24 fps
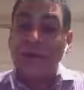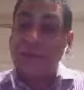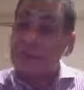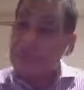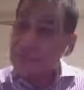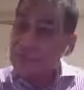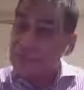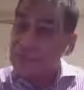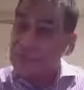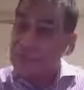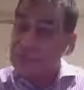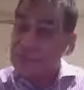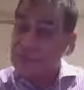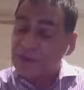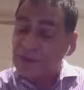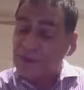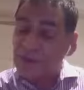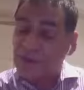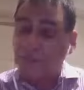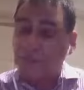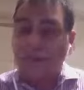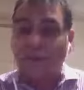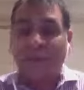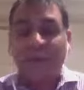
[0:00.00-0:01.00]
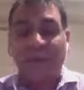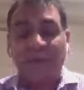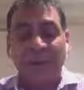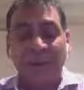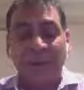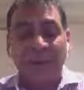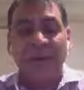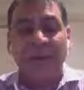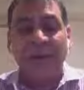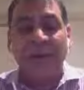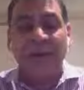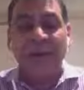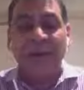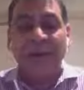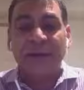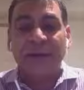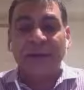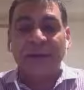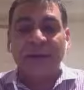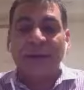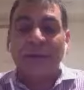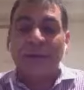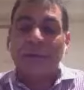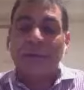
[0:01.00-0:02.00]
Very particular about that.
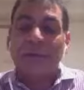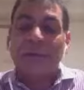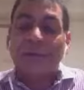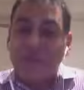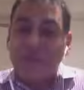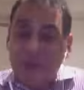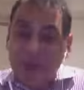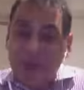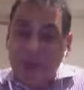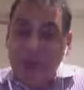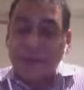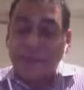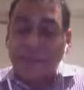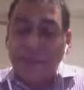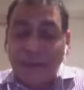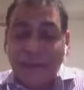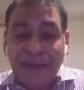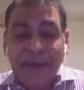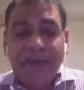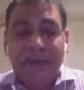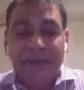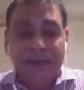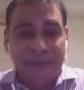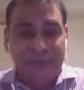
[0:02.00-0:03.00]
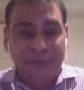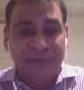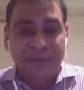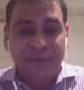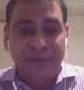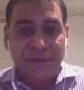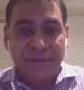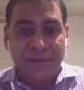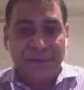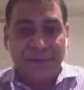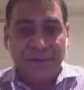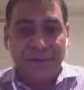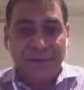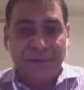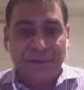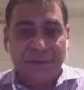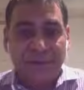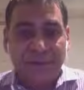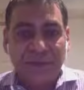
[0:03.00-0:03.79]
But that made a difference.